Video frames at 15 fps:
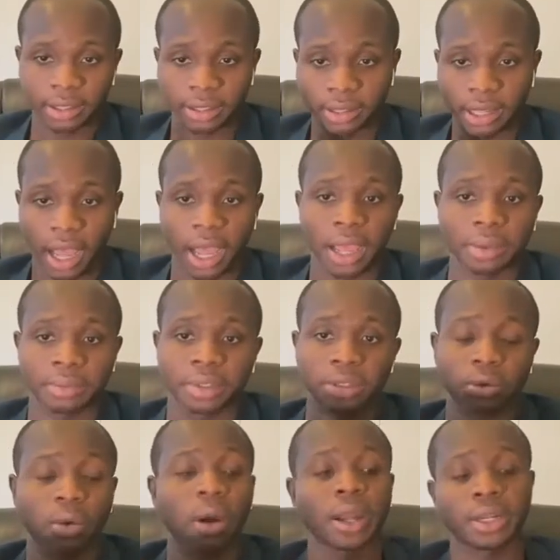times
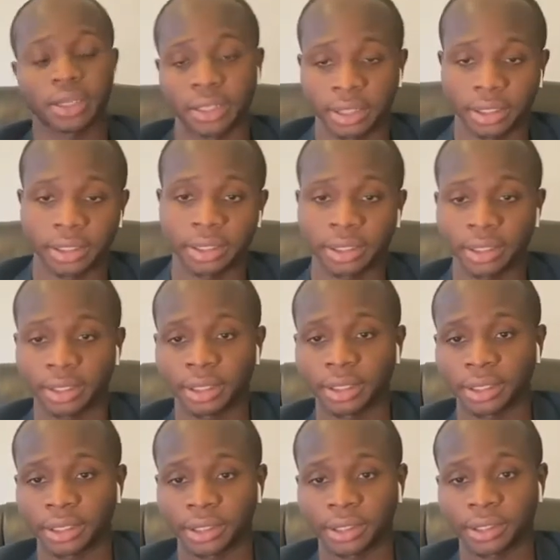quantity.
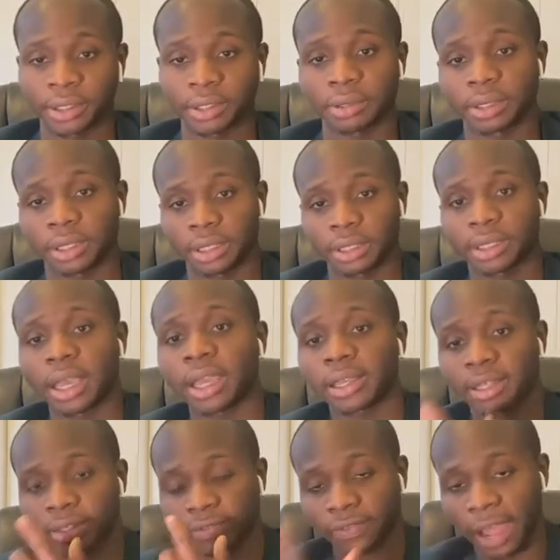So in this
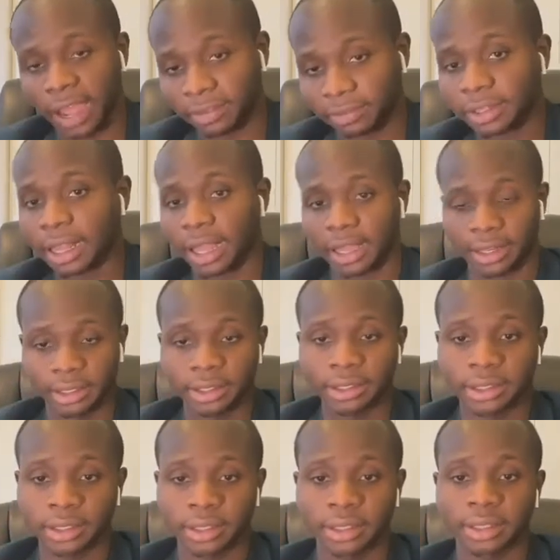case, 5
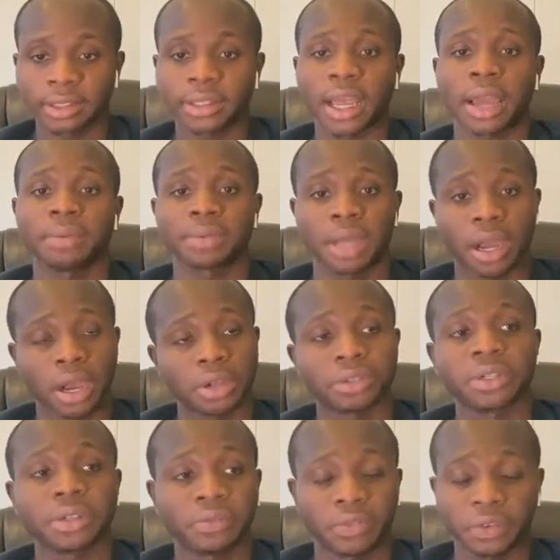clients times
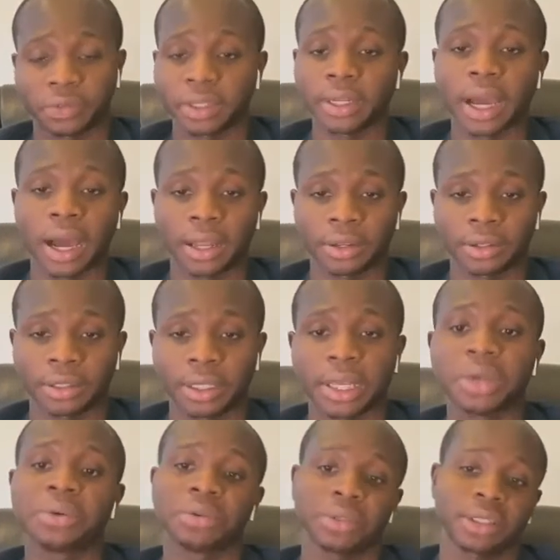$150
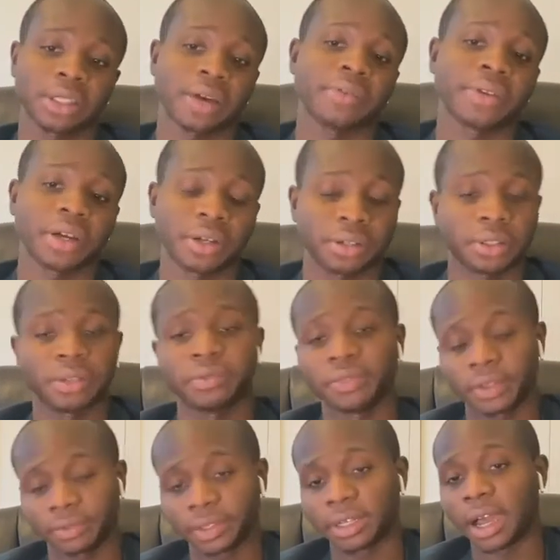equals
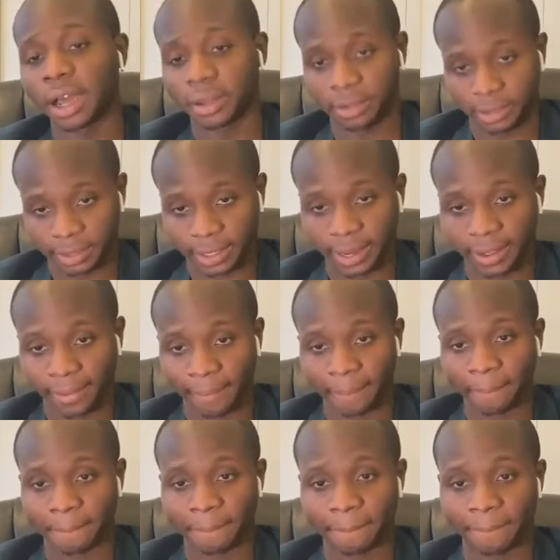$750.
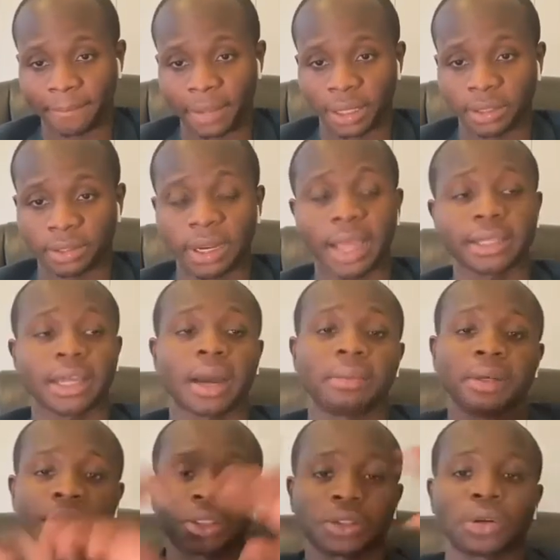So that's how
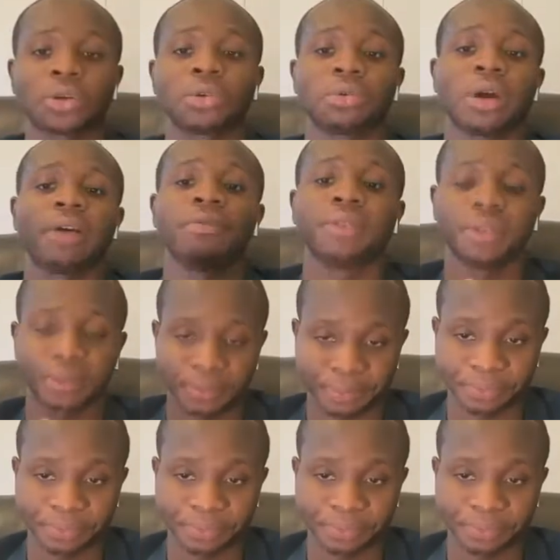much total revenue.